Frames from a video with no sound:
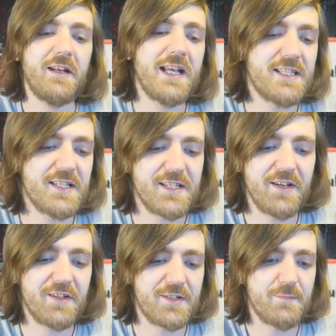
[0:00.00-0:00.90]
Unless
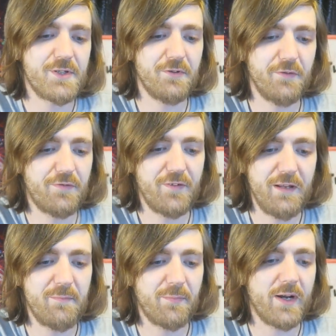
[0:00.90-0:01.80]
it's like some sort
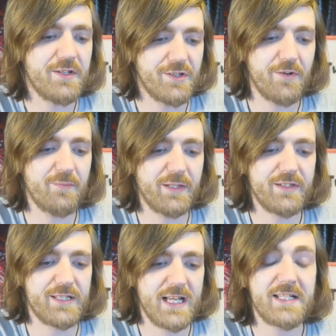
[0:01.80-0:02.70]
of inbred joke,
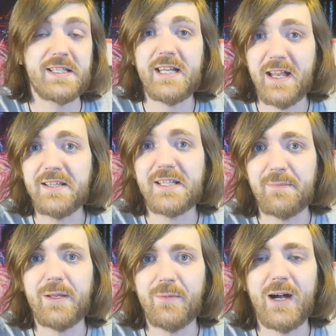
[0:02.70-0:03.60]
because that
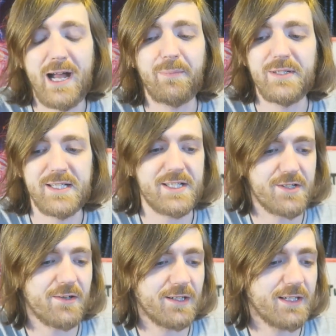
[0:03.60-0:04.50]
tends to be what happens
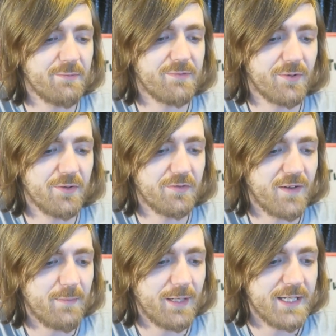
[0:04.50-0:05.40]
historically with
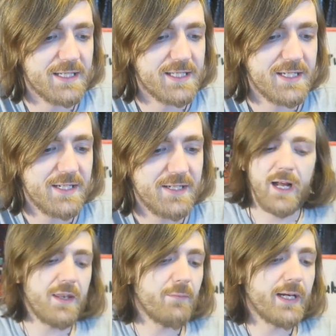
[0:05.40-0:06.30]
royal families.
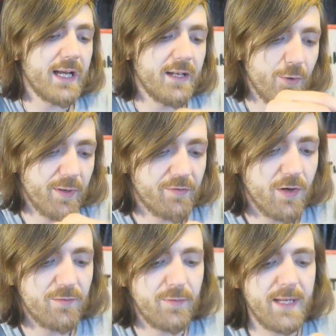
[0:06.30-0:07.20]
And then we get a little bit
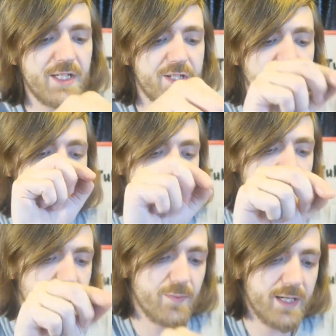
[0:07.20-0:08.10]
of confirmation that
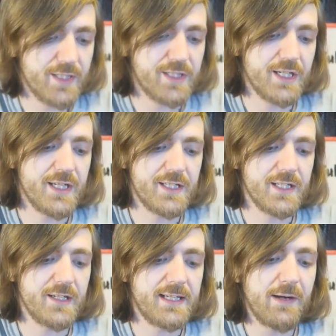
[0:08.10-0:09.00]
this witch
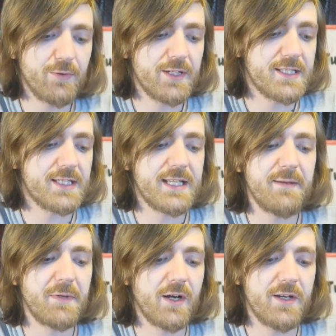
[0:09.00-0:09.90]
is doubtless the
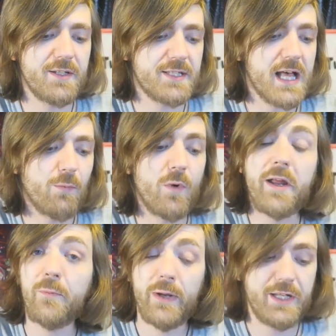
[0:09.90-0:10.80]
same kind as that
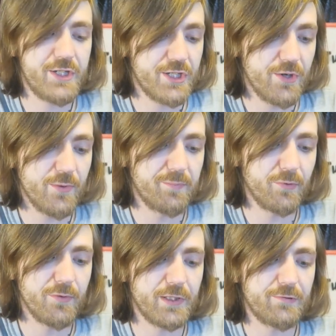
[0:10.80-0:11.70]
white witch who
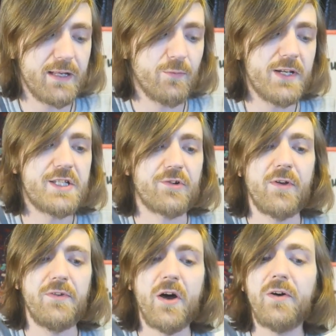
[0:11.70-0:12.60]
had brought the great
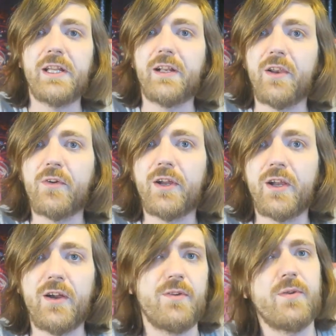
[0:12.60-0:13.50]
winter on Narnia
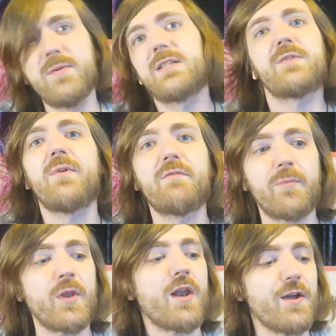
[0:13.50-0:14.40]
long ago, who is the one
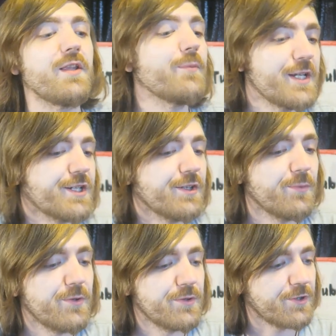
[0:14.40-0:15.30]
from The Lion, the Witch
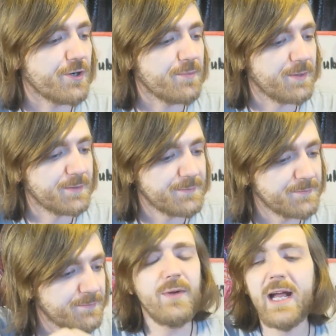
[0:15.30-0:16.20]
and the Wardrobe.
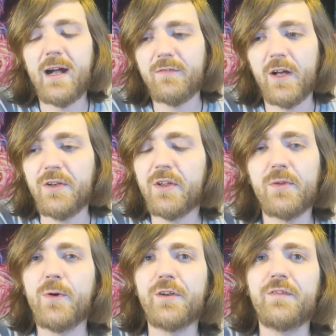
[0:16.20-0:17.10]
Here we have
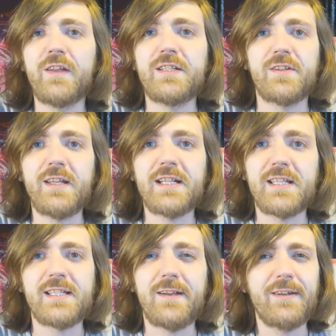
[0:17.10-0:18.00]
another one of his
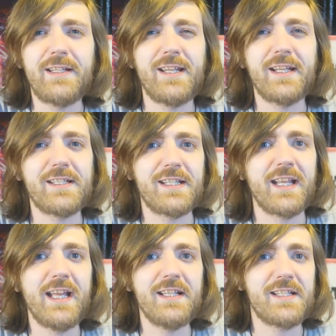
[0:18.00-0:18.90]
unnecessary digs
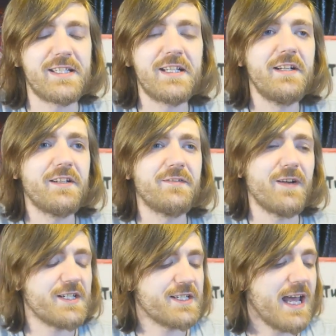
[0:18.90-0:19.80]
against
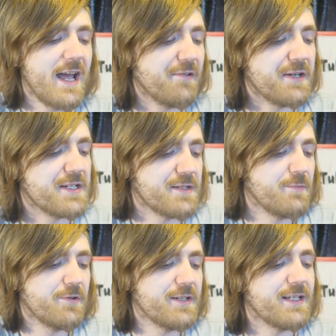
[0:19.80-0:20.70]

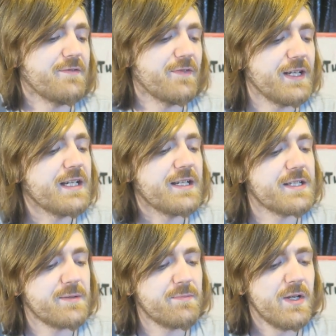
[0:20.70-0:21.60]
vegetarianism, or indeed
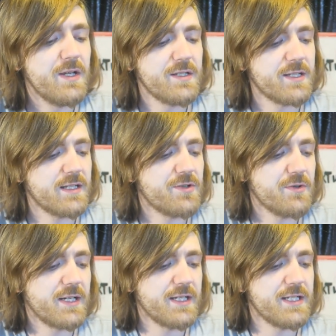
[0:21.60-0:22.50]
veganism. So they're
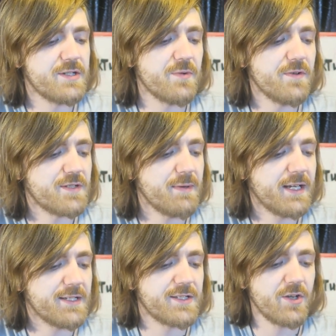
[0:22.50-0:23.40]
talking, the dwarves are
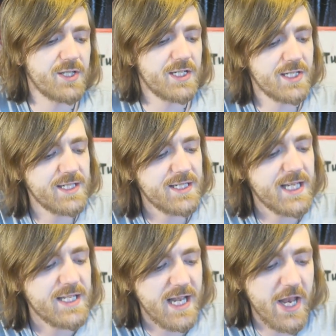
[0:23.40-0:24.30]
making sausages, and
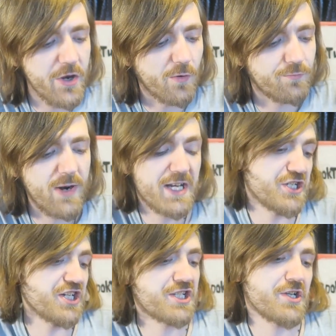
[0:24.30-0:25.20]
he says, "And not
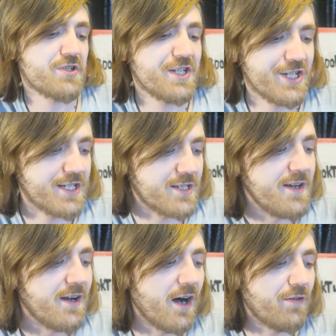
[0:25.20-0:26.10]
wretched
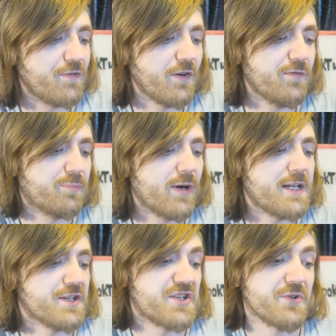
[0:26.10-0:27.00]
sausages, half full of
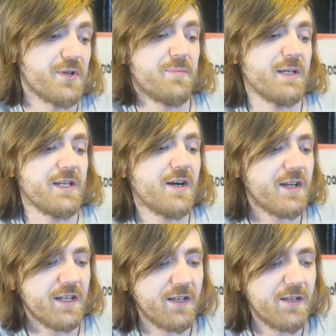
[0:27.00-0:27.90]
bread and soya bean
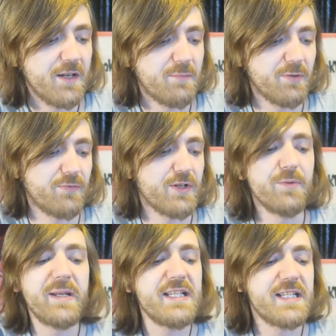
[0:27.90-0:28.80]
either, but
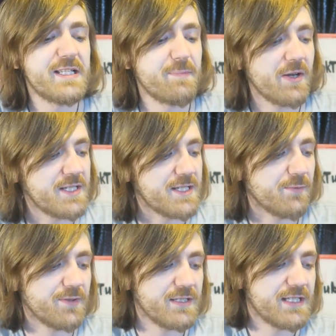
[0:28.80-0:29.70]
real meaty
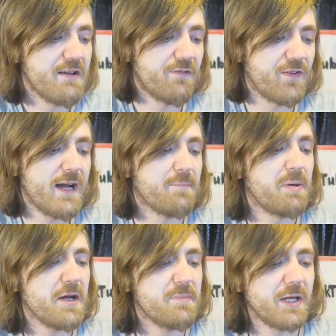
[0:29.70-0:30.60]
spicy ones, fat
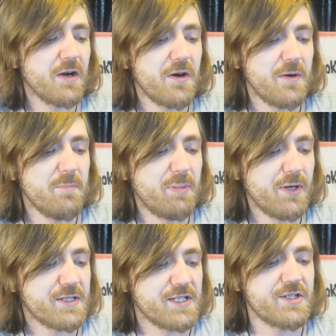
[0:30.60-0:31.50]
and piping hot and
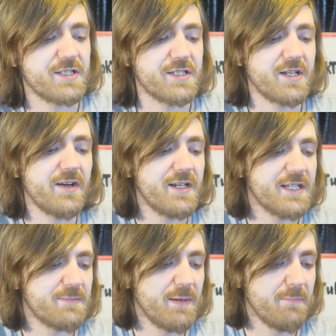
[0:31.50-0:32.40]
burst and just the
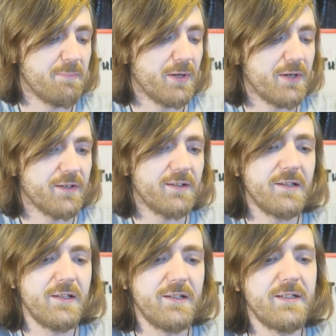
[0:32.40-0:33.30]
tiniest bit burnt."